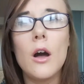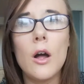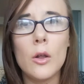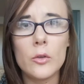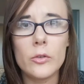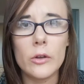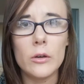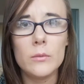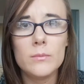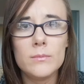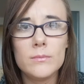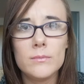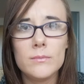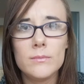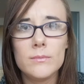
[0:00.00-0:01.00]
Also,
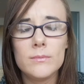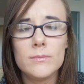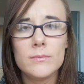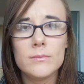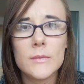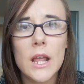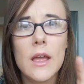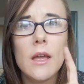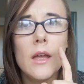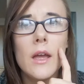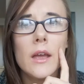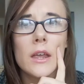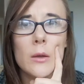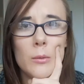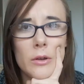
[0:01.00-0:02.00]

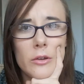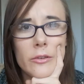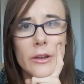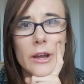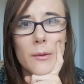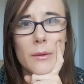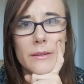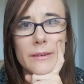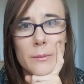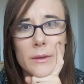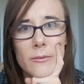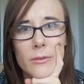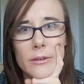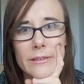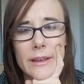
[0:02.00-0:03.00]
can we just talk about
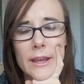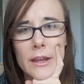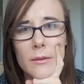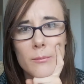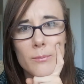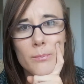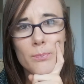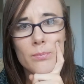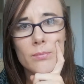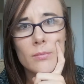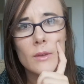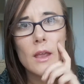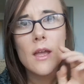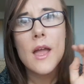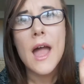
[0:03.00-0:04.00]
something for a second?
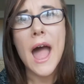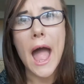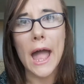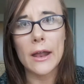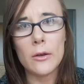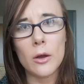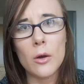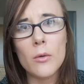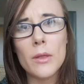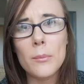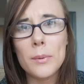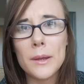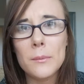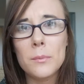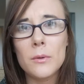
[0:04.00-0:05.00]
I know that
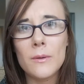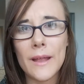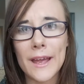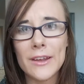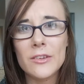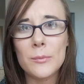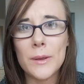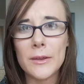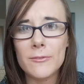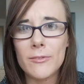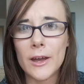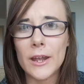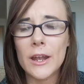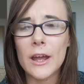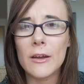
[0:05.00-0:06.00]
people like to make
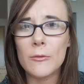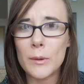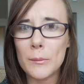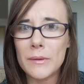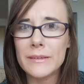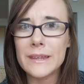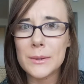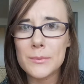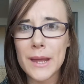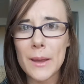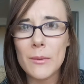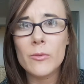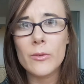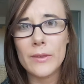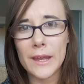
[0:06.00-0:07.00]
fun of women
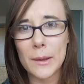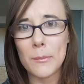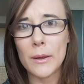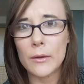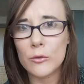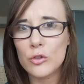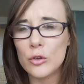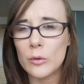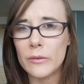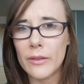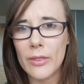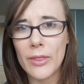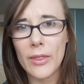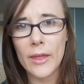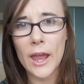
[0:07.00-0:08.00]
sometimes for the amount of shoes
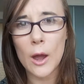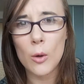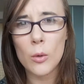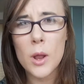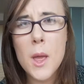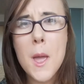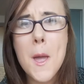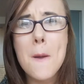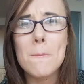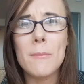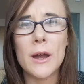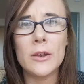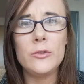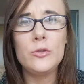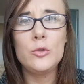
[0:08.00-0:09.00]
that they own,
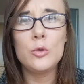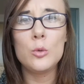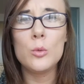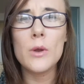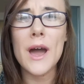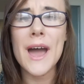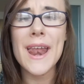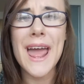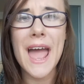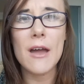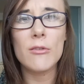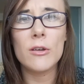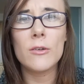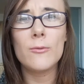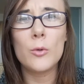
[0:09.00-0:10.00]
but do not
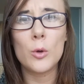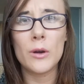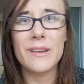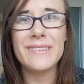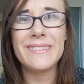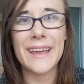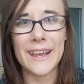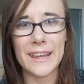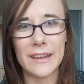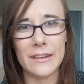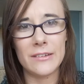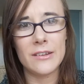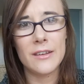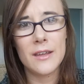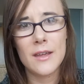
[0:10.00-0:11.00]
ever for a
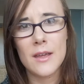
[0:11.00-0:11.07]
second